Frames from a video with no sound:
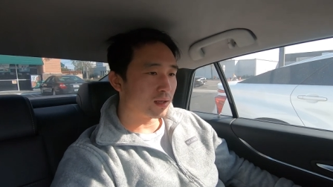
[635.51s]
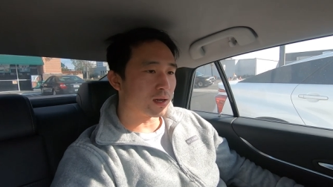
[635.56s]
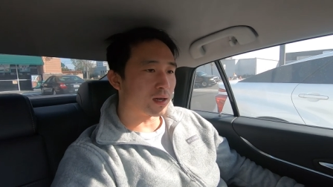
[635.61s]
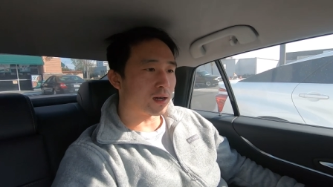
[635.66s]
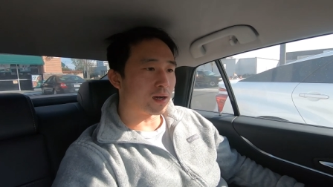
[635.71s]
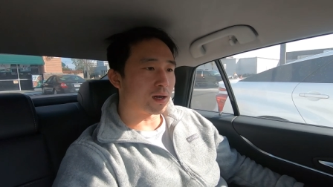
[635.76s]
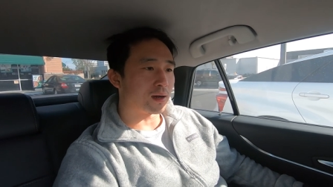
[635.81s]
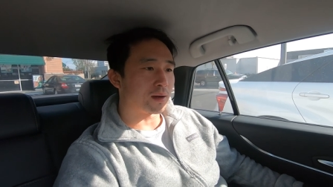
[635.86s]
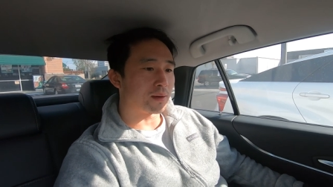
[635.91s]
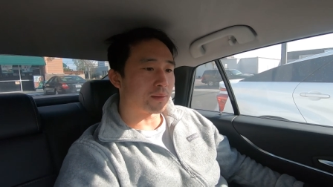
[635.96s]

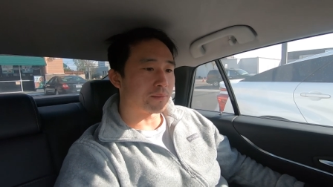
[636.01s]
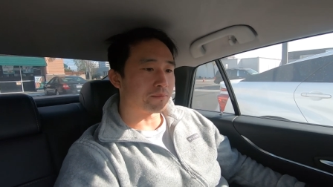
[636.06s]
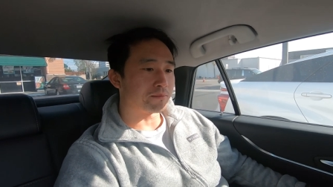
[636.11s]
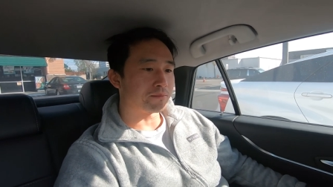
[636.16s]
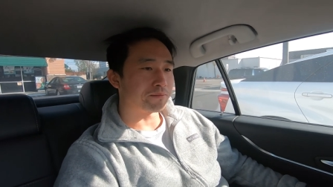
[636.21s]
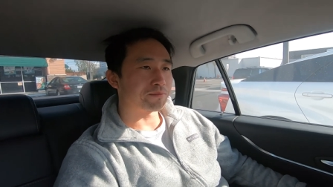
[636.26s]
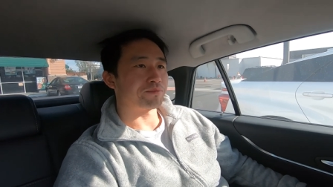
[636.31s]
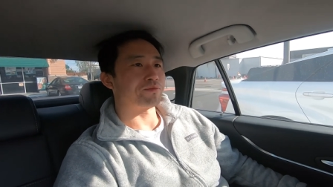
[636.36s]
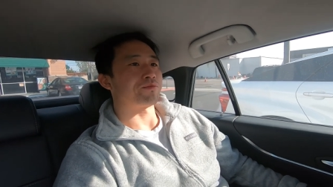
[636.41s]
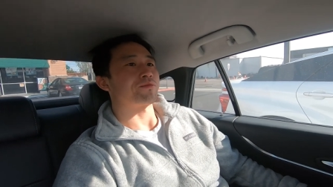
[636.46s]
And
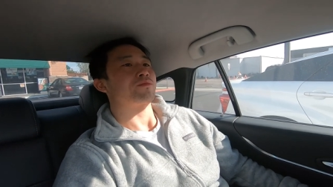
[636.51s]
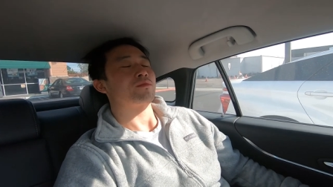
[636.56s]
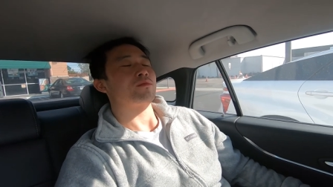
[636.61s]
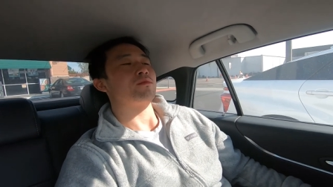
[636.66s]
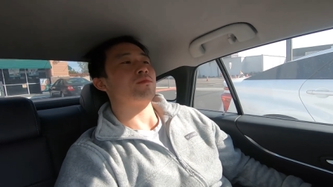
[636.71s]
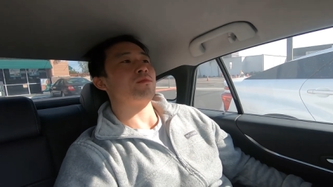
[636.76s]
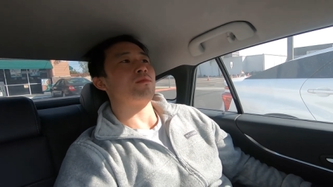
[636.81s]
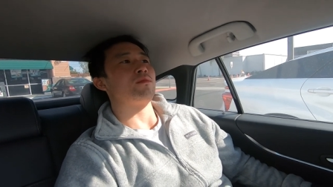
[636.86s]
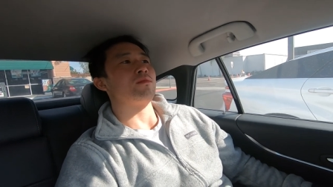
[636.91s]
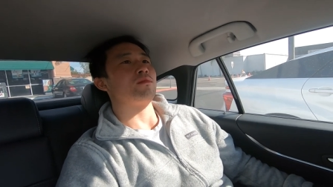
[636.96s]

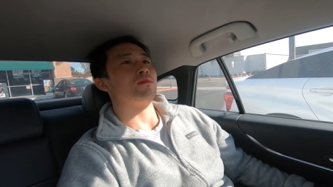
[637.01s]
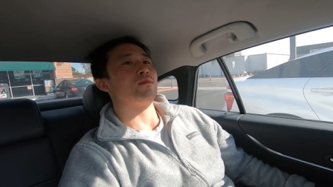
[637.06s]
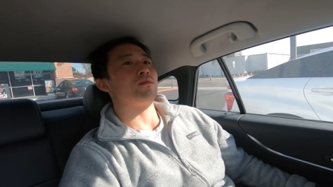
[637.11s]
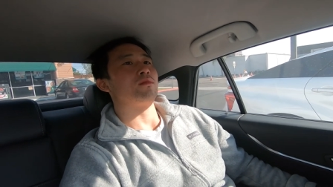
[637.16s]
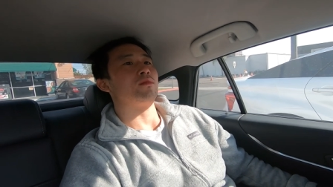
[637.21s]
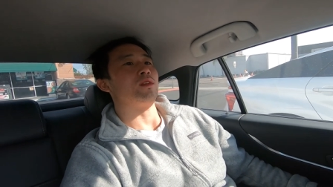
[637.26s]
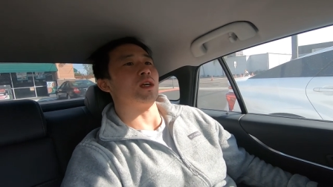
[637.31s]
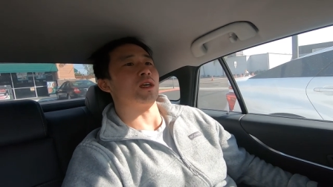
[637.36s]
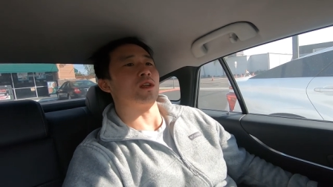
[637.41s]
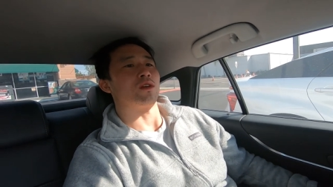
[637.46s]

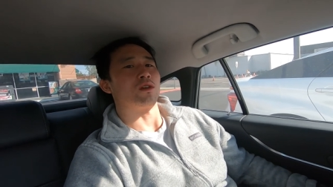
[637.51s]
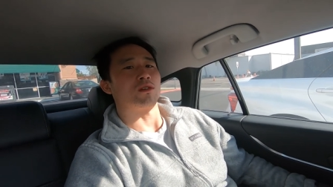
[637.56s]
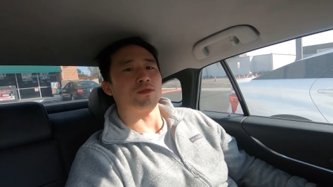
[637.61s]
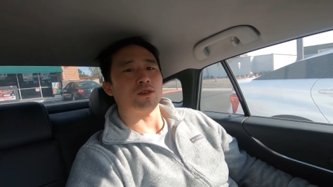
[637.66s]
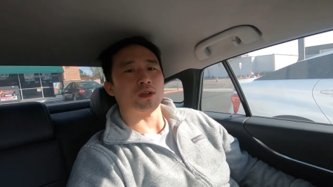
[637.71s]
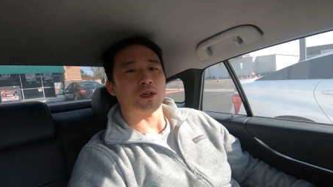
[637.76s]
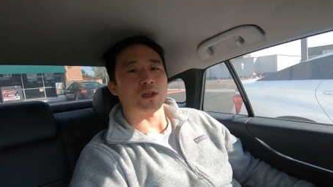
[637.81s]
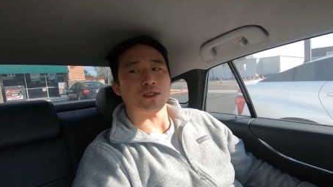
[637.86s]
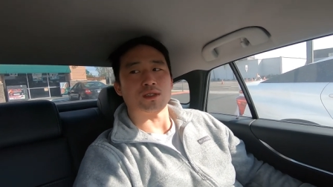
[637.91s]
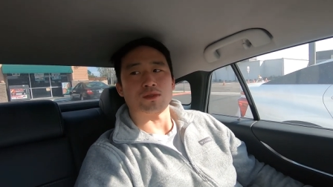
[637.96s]
overall,